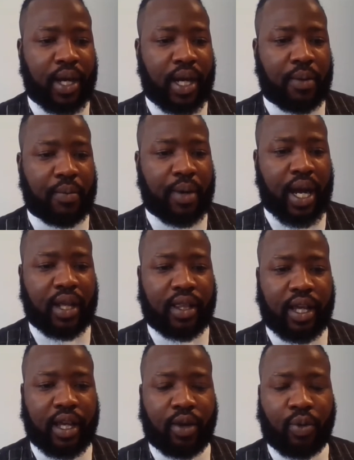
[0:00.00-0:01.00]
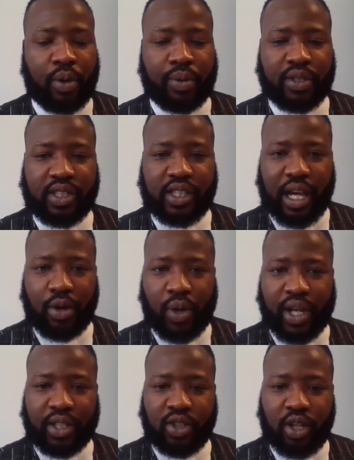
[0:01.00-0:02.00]
But I think we will
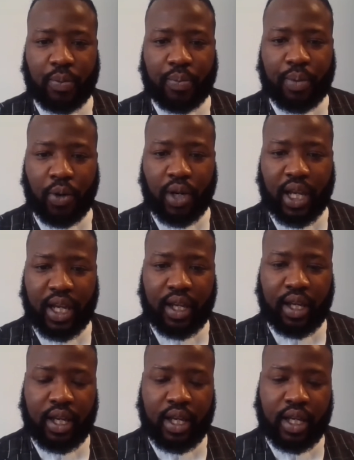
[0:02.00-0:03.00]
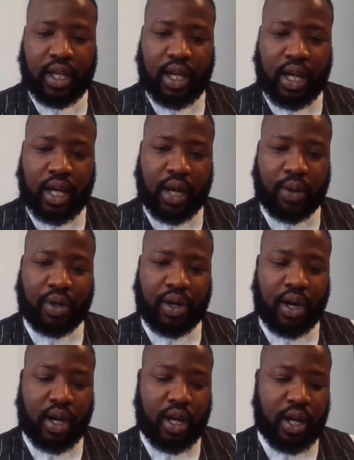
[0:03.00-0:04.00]
segue to the polling. And
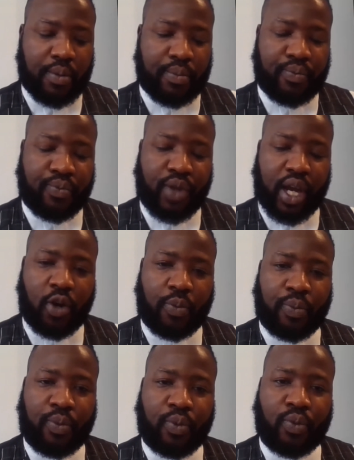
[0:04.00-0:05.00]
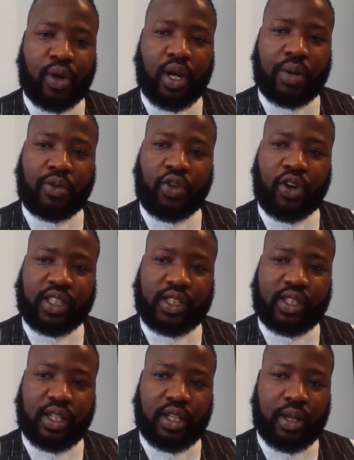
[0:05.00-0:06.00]
I hope,
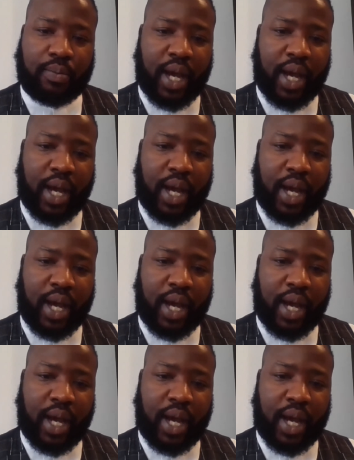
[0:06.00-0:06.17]
Chris in the